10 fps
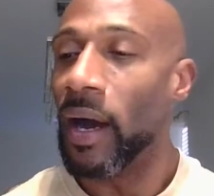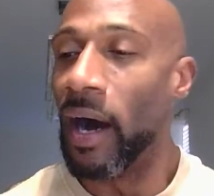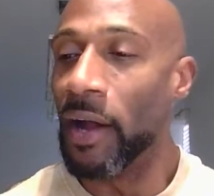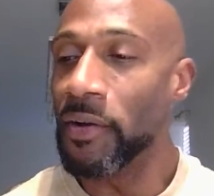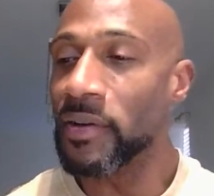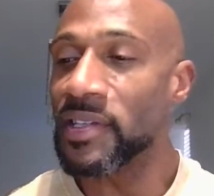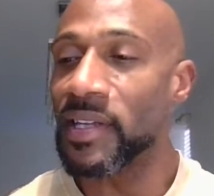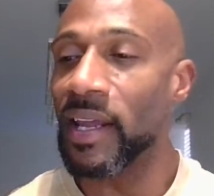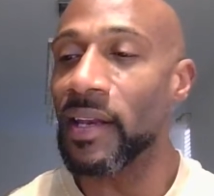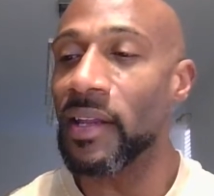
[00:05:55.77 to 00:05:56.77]

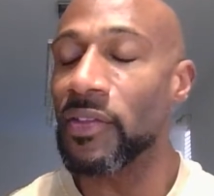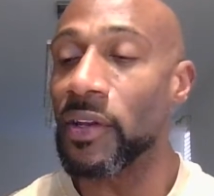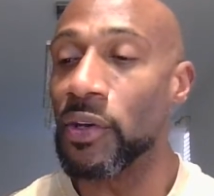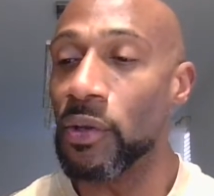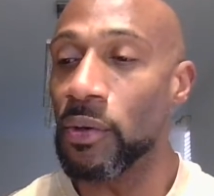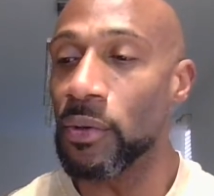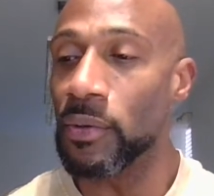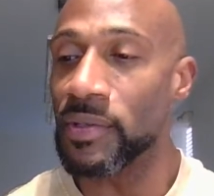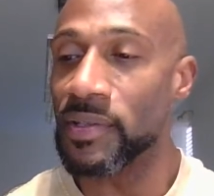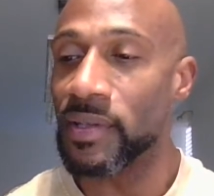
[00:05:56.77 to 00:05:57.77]
Understanding the
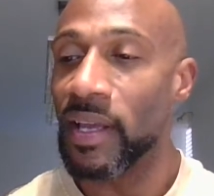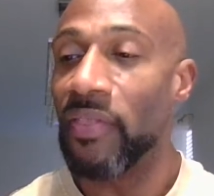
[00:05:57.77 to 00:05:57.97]
news